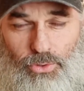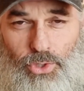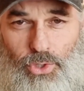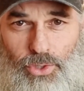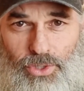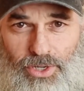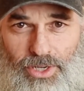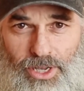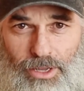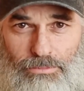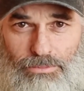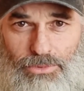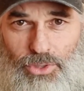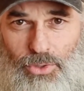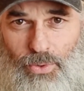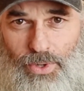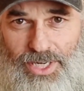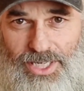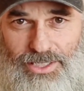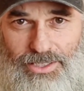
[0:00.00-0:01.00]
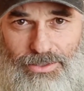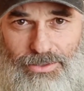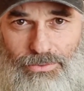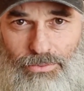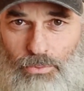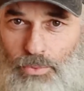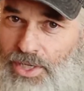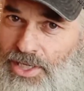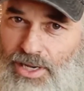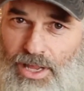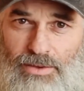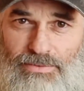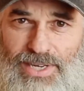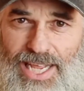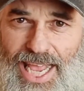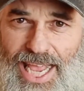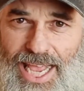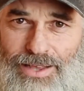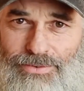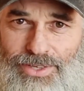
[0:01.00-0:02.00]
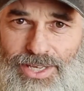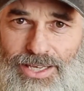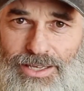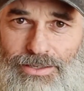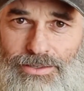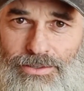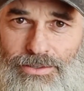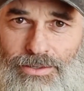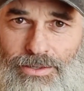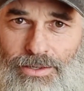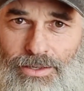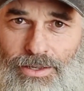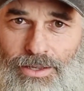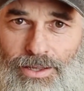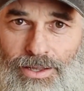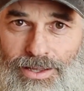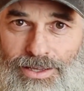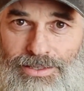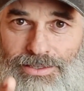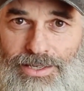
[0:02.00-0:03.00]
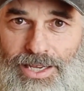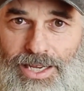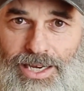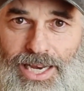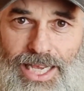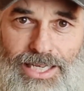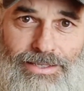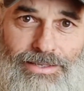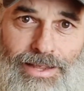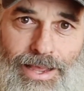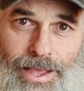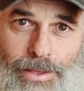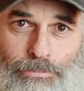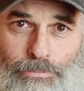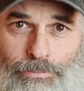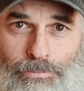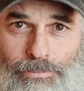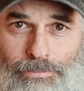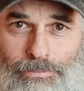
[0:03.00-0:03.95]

you can come join us. We'd love to have you. See you next time.